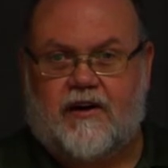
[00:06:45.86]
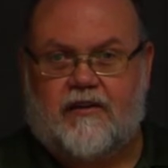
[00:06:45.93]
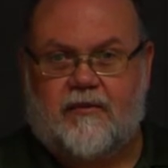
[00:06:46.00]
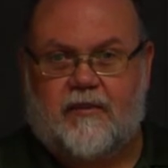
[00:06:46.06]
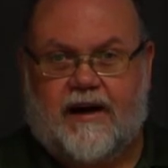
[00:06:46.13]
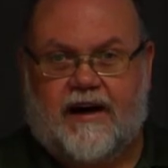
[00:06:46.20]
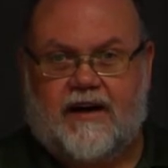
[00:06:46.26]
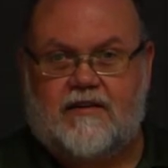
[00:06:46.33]
out their
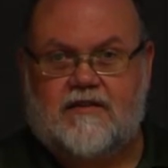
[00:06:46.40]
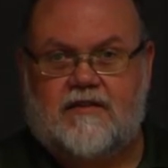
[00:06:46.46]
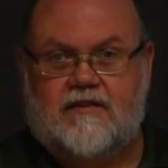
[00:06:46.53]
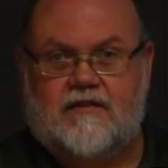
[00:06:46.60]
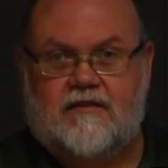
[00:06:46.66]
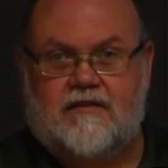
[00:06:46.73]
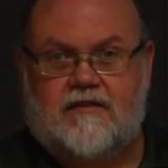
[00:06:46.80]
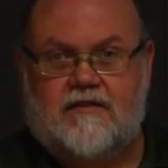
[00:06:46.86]
backs?
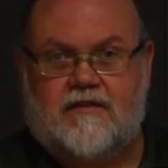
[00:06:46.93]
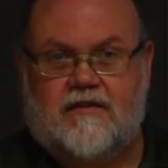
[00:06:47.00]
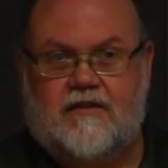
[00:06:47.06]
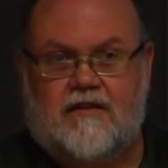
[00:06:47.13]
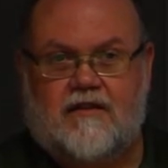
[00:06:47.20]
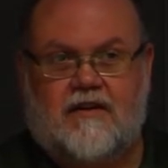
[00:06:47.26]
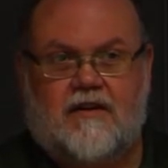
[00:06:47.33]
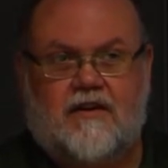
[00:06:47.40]

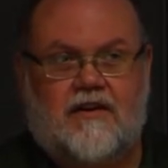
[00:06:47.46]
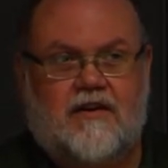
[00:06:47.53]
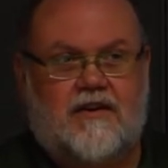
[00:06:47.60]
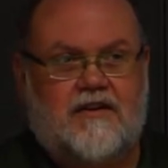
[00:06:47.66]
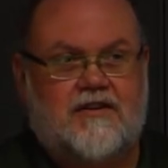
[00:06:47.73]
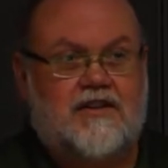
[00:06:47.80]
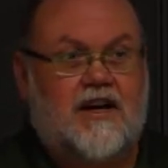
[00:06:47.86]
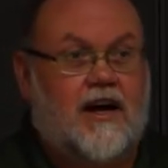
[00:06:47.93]

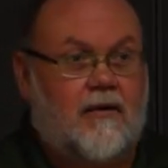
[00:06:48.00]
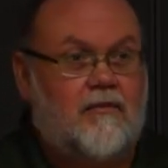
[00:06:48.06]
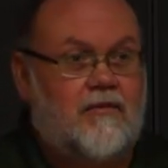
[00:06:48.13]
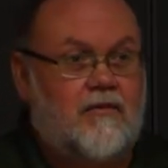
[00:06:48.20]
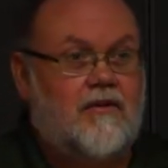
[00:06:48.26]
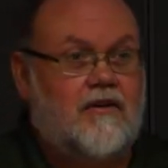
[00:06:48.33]
Some.